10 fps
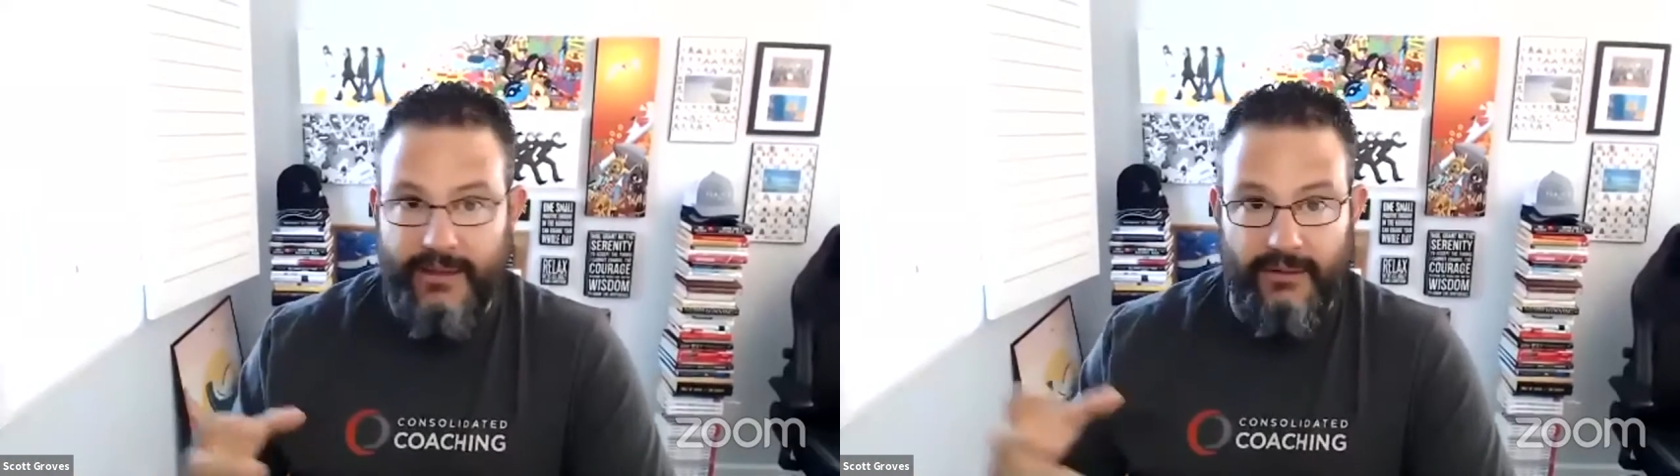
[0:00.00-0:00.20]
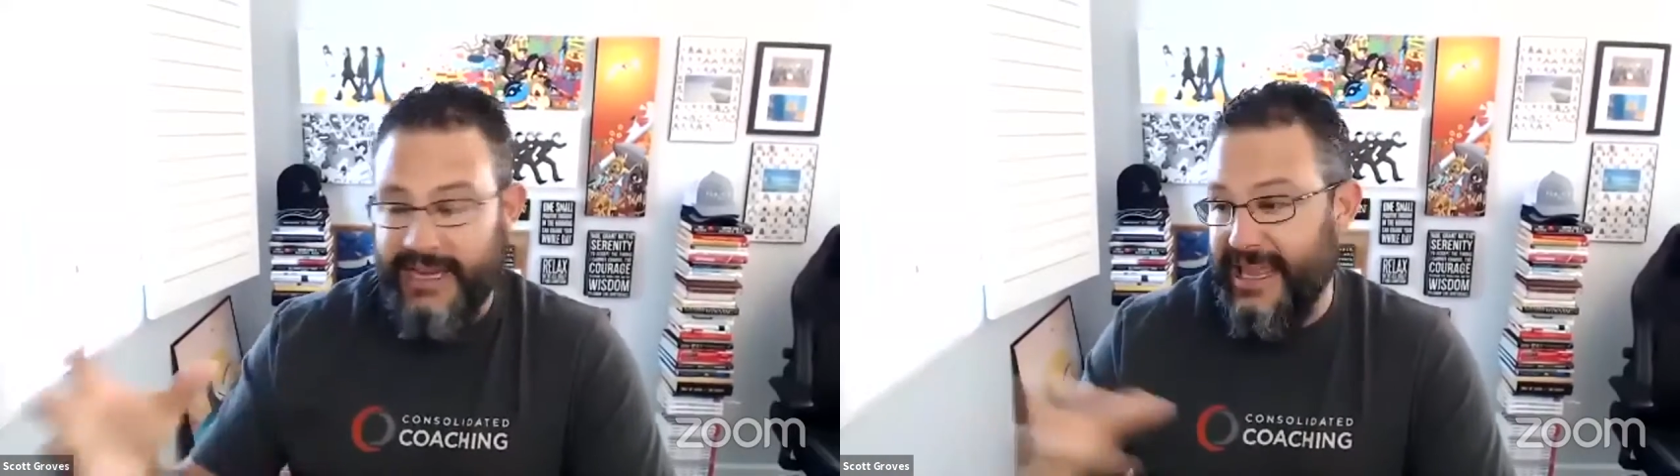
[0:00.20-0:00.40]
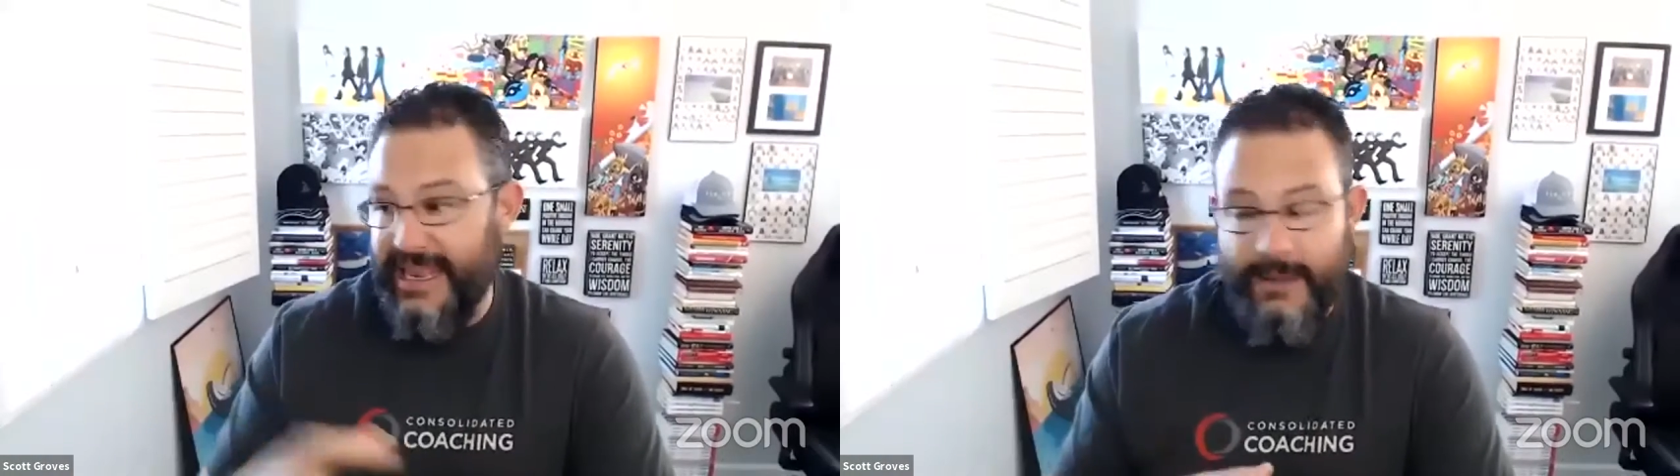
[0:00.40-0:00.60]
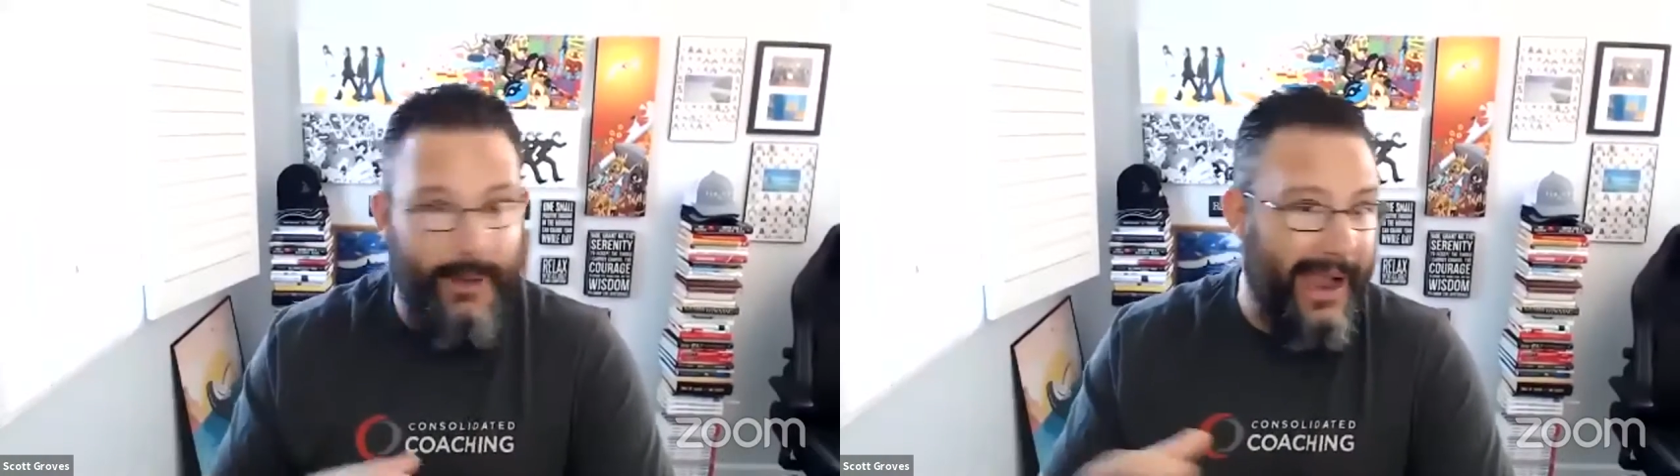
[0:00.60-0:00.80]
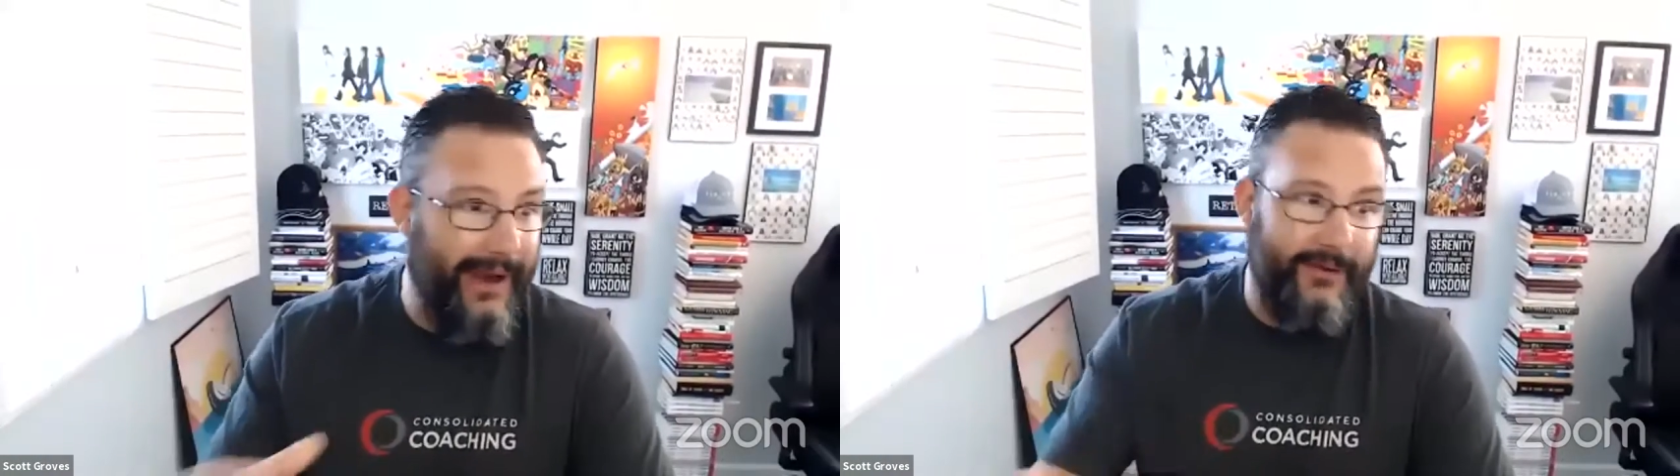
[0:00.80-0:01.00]
They'll take any
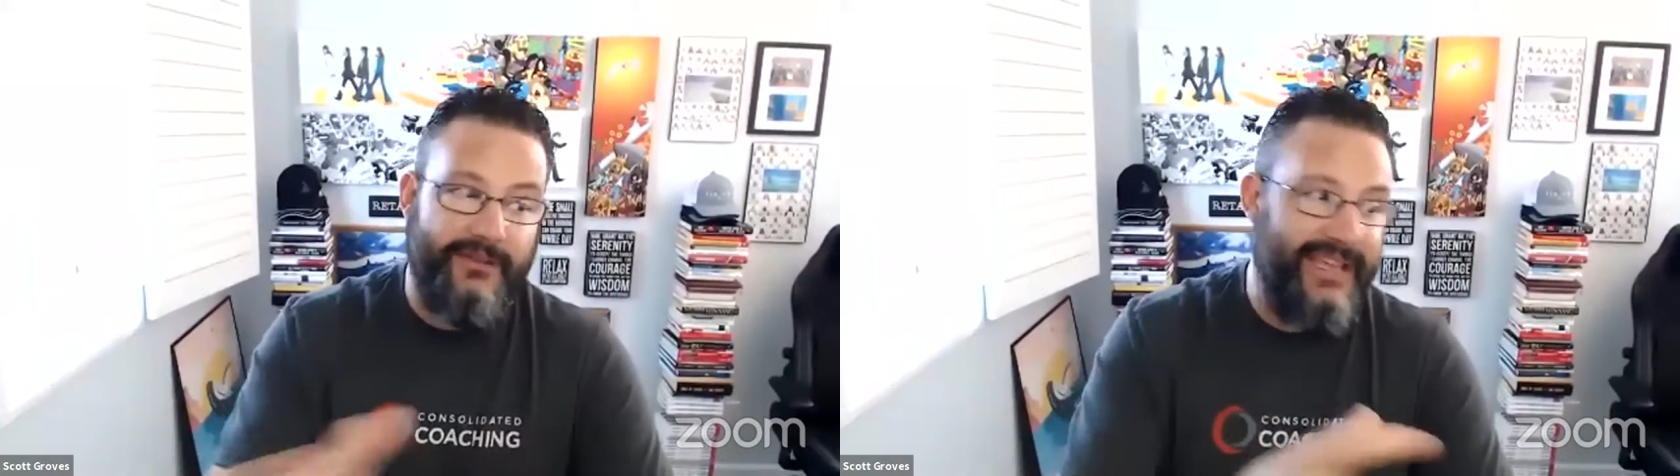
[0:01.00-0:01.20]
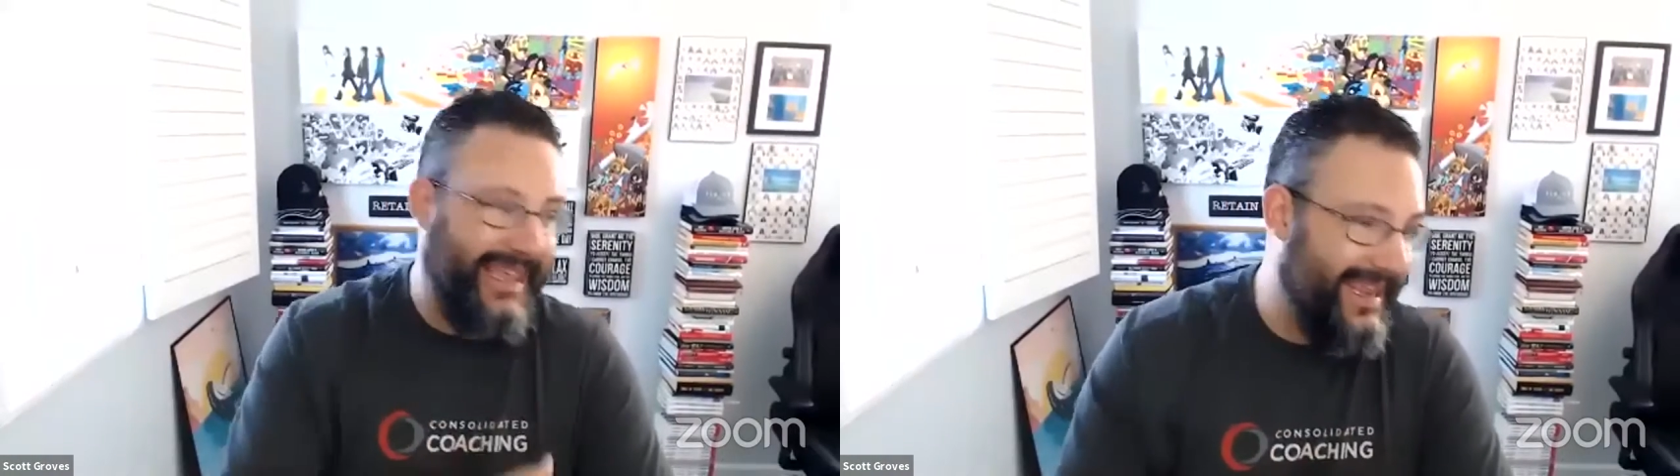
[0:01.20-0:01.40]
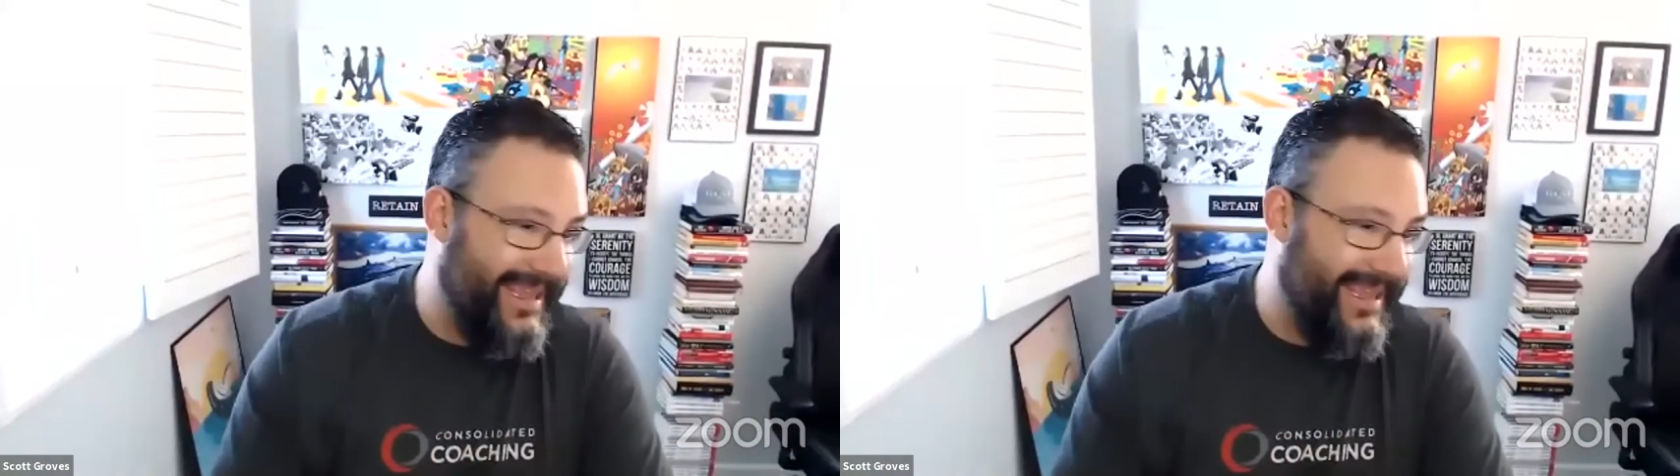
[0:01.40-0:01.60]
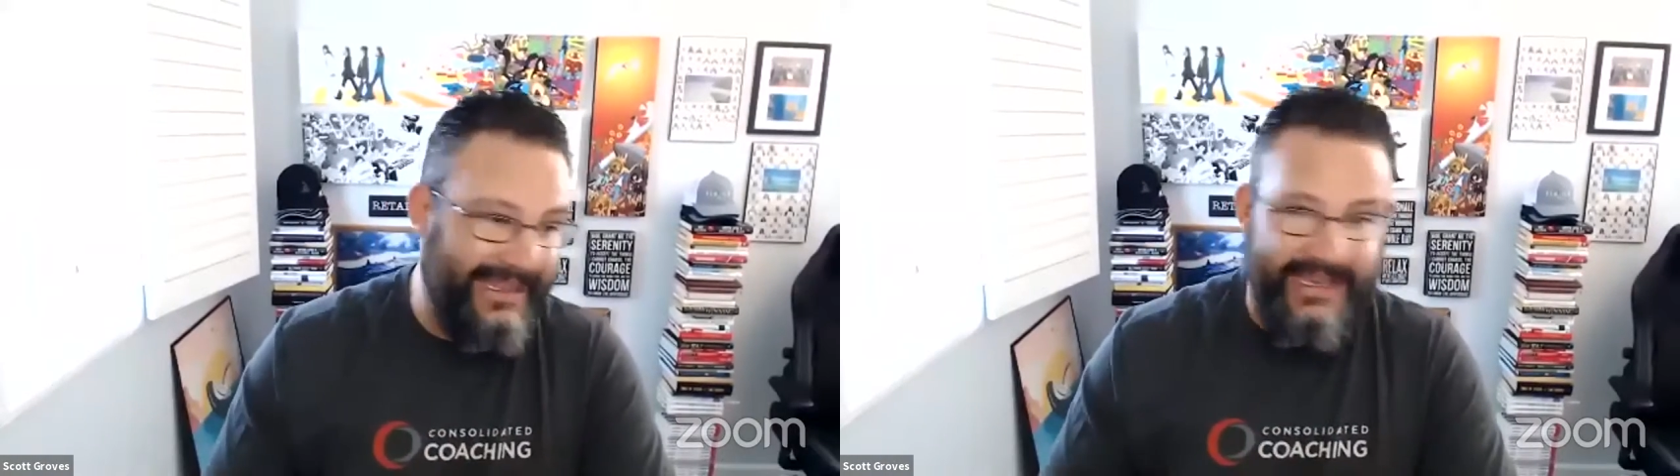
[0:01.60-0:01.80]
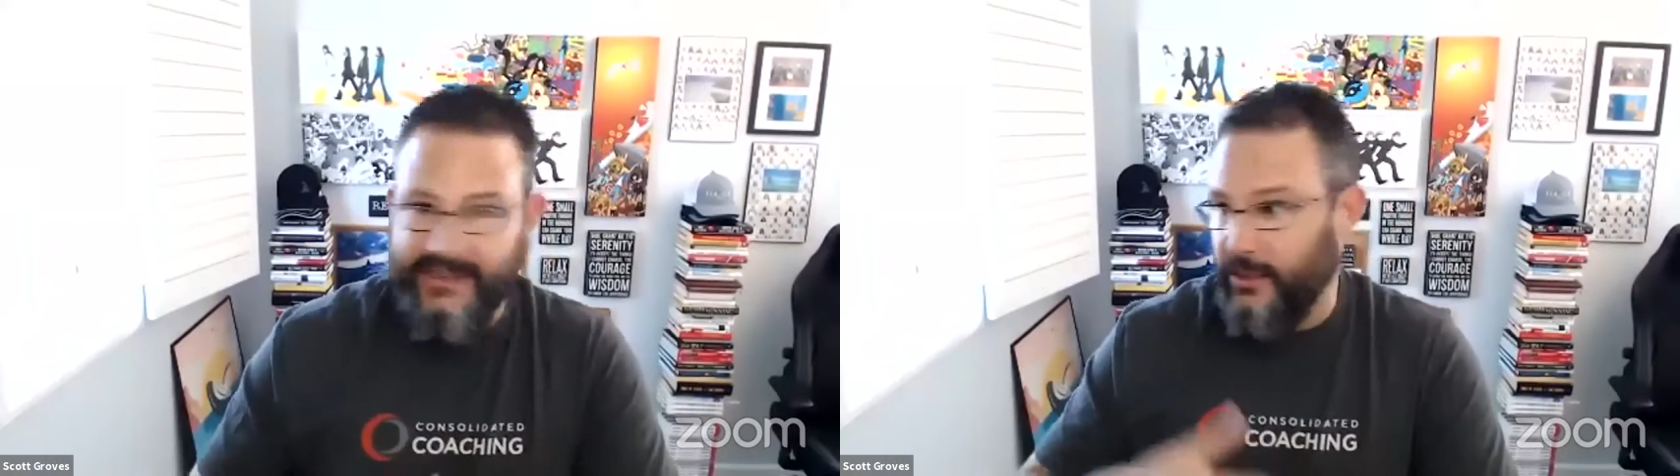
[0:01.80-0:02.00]
buyer, they'll take any lease,